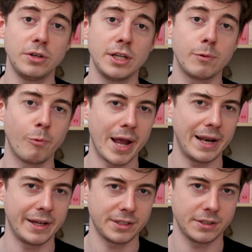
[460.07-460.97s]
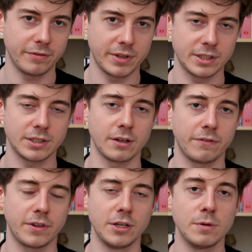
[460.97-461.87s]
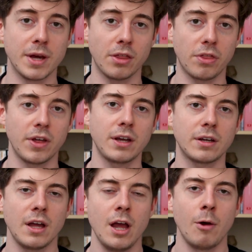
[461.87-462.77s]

need way less of this stuff than you may think.